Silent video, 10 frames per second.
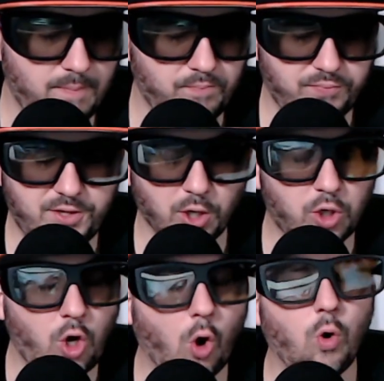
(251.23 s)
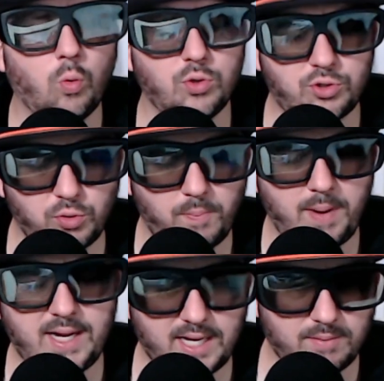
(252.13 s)
Their goal was to
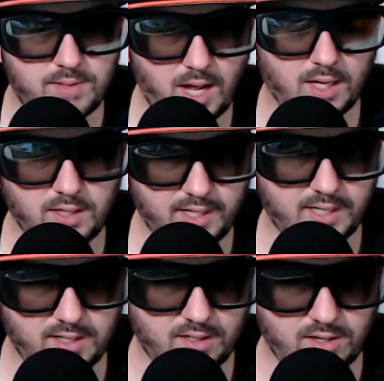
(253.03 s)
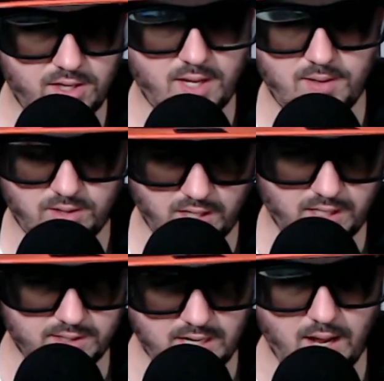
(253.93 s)
make him not like that,
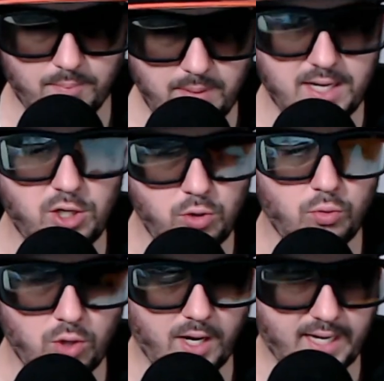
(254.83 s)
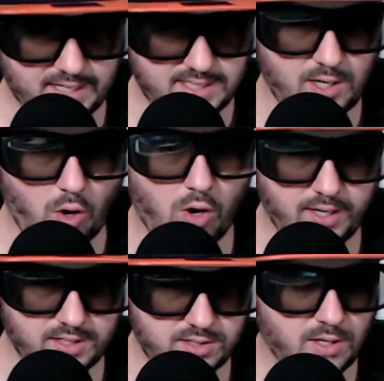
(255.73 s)
not make you like as the
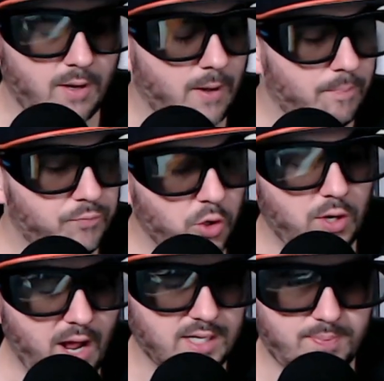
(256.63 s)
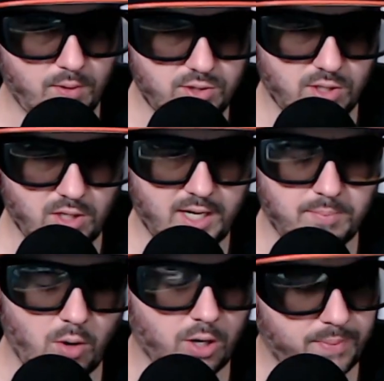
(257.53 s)
audience. You're not supposed to like
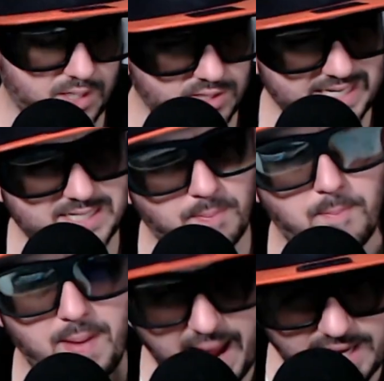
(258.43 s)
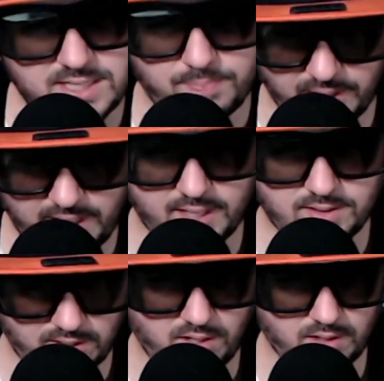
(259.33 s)
Mark because he's mansplaining
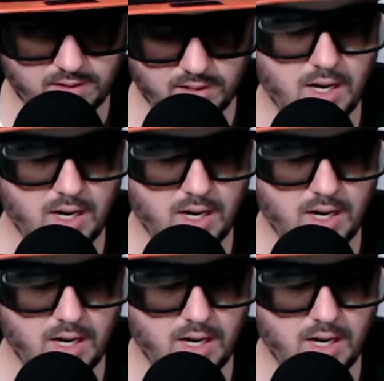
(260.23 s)
to her.